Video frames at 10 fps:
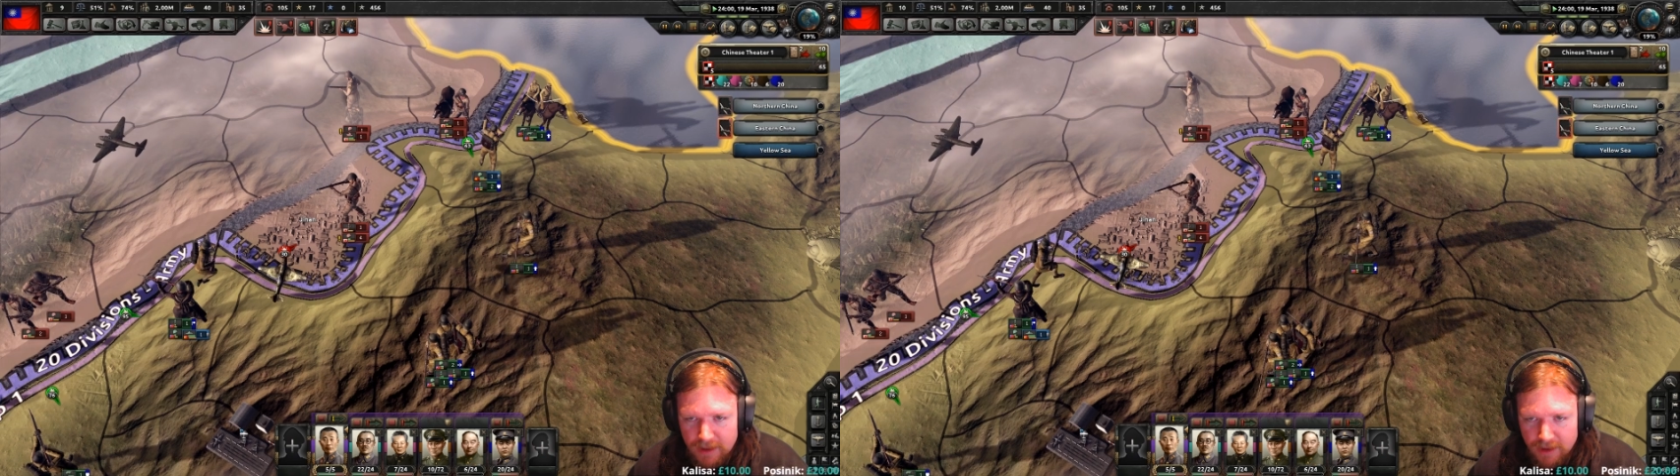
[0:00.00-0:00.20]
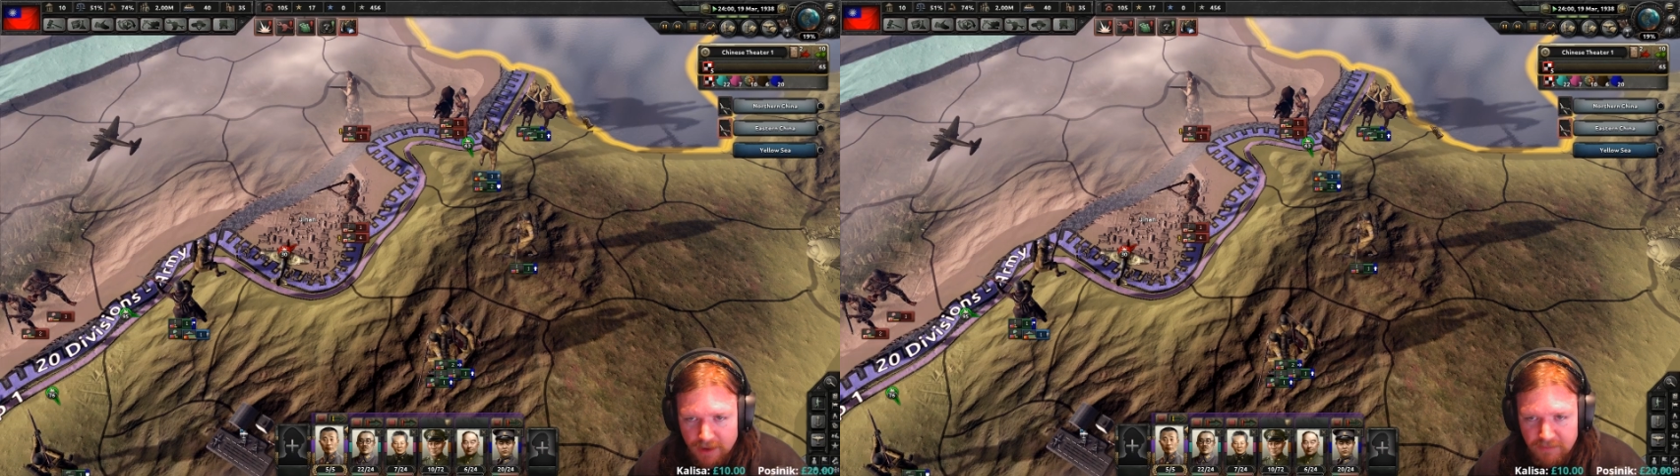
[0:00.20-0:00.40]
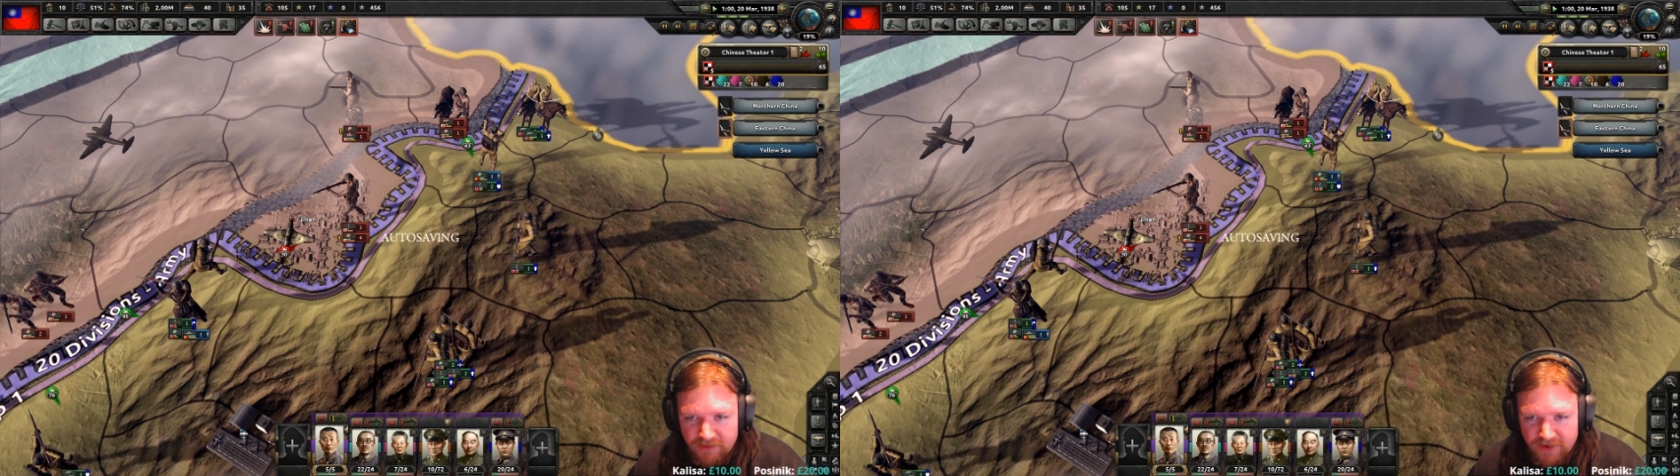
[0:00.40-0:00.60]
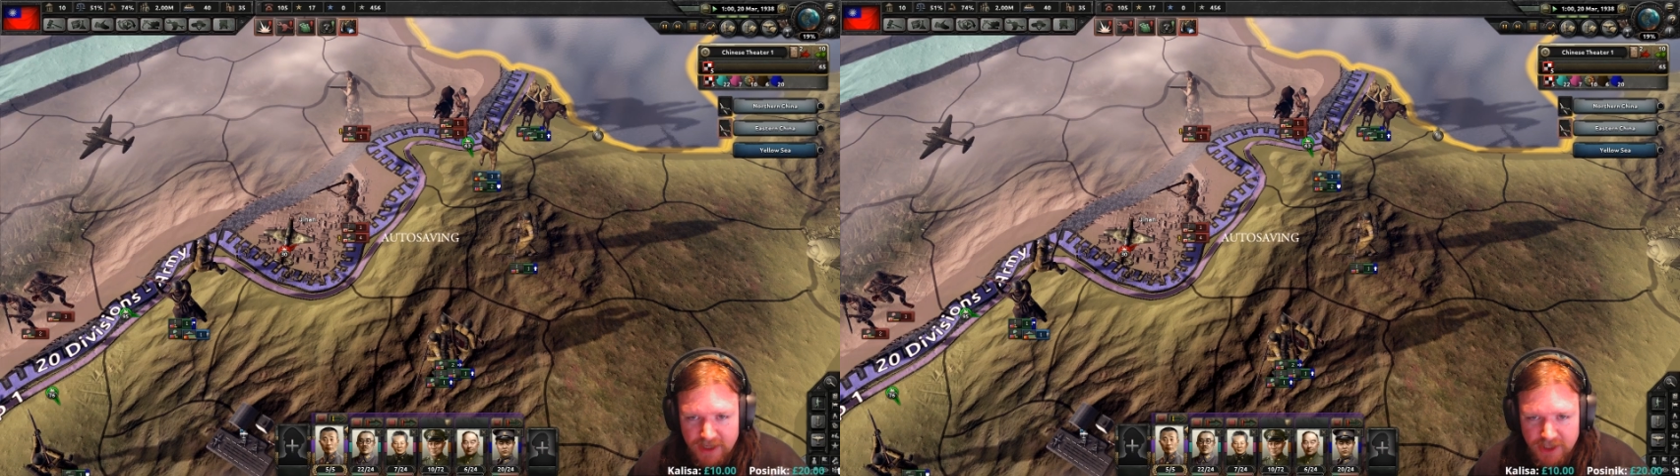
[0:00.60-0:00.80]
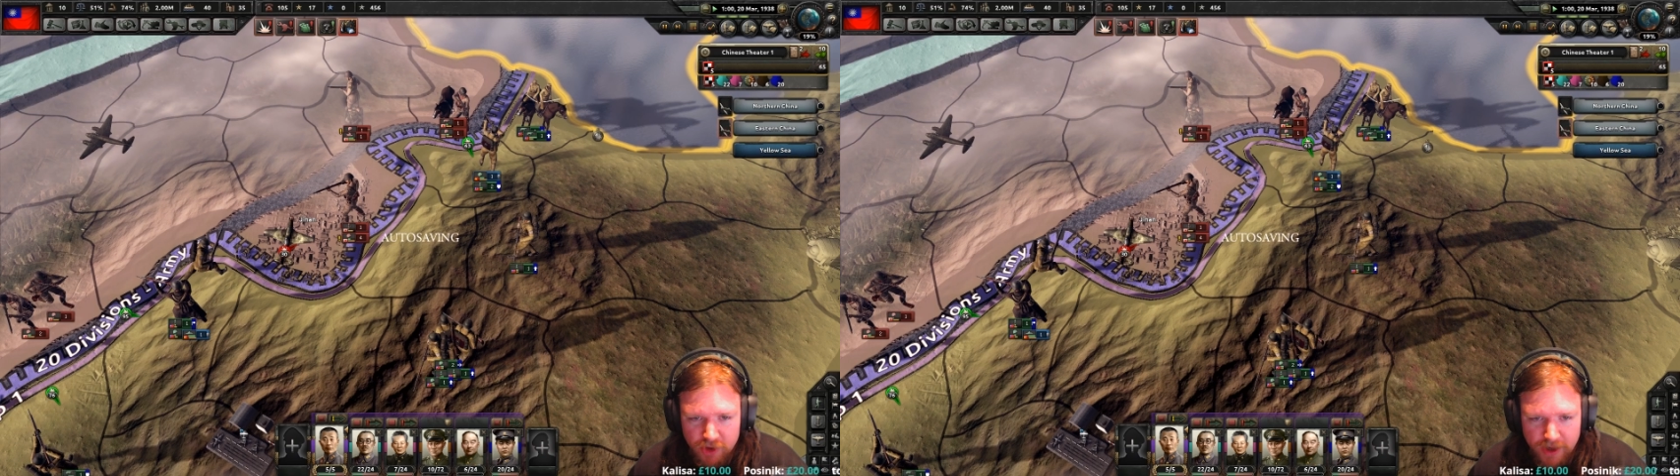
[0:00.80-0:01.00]
Now I'm
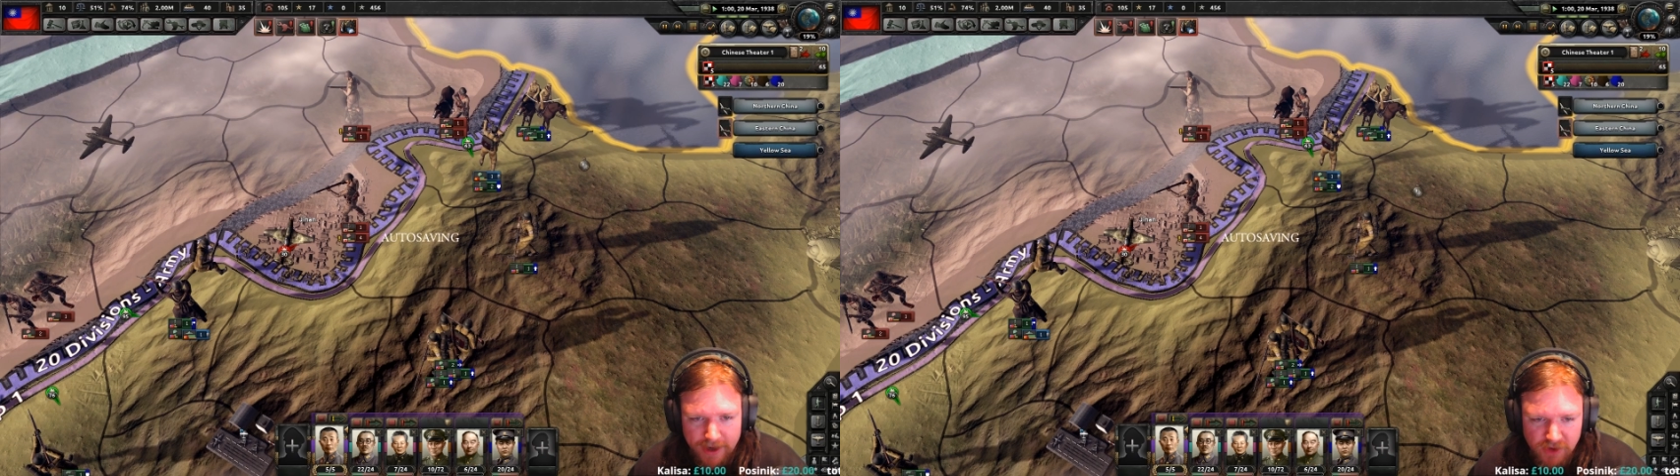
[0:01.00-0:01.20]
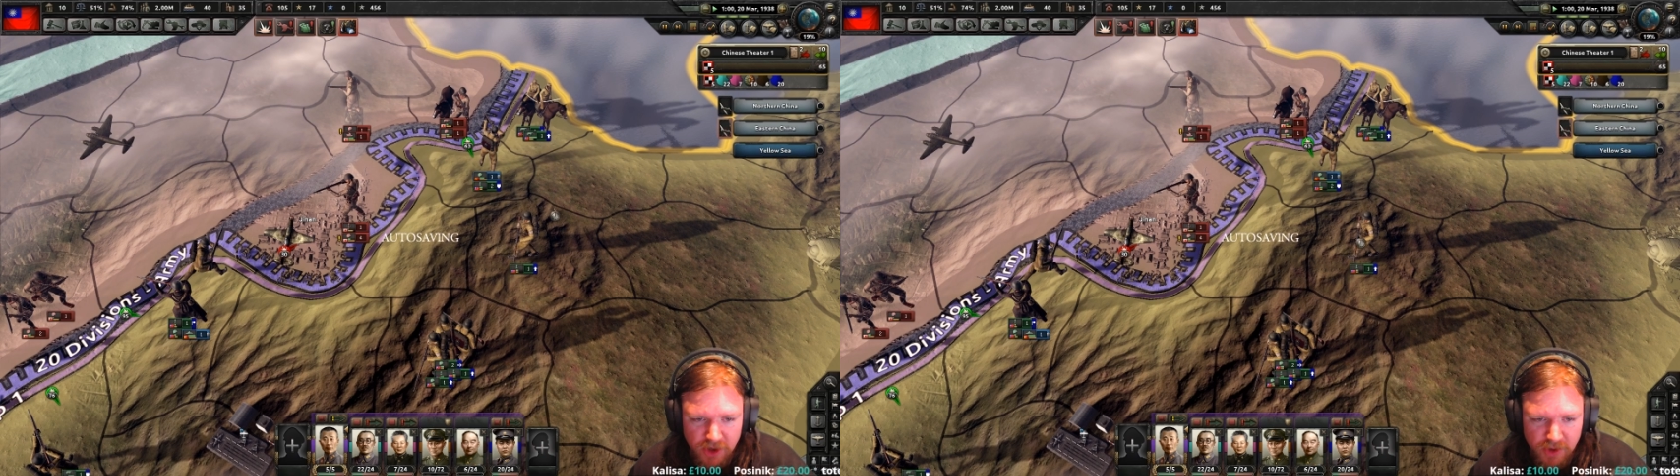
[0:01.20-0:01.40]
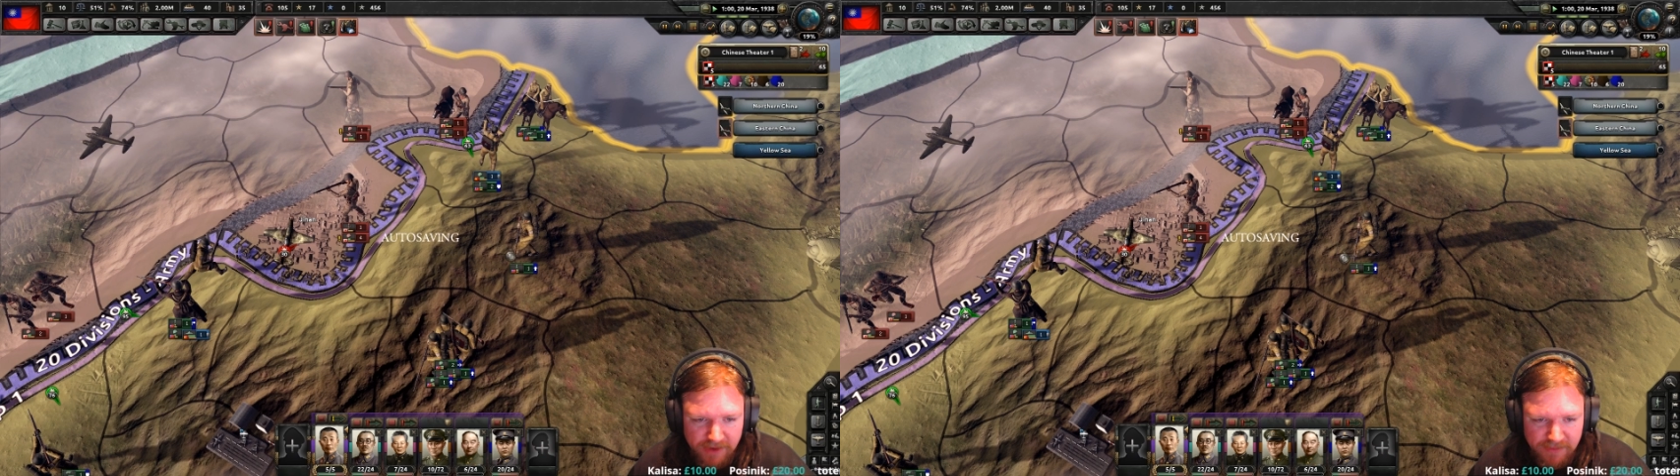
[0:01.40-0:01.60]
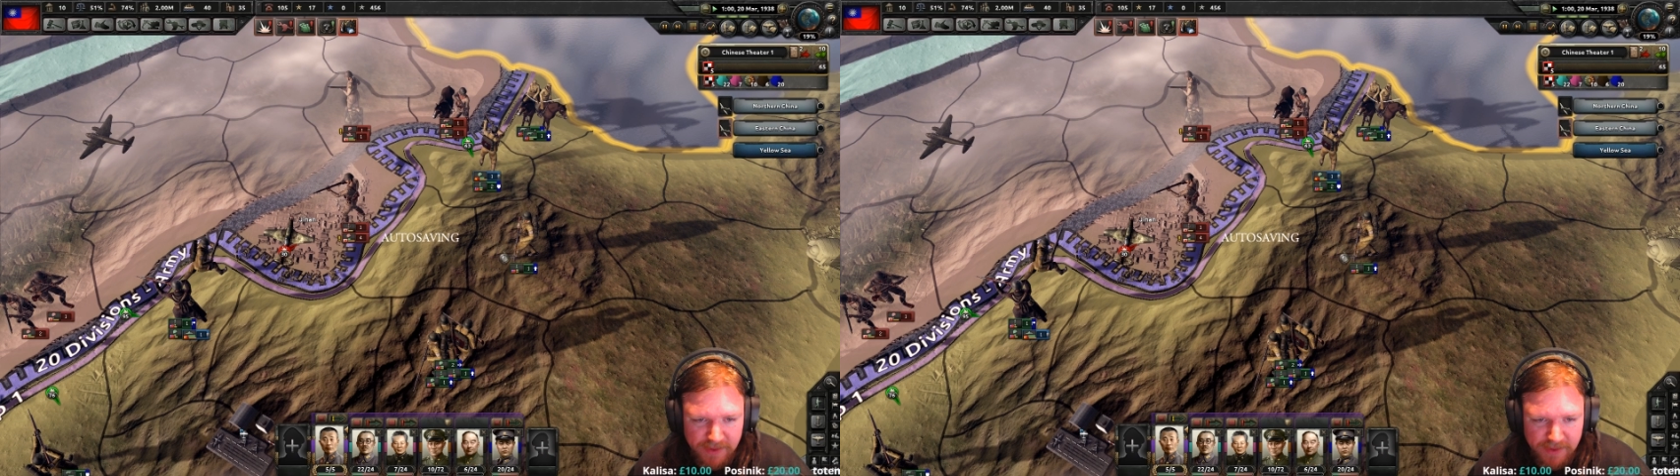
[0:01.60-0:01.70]
fairly sure I have no way of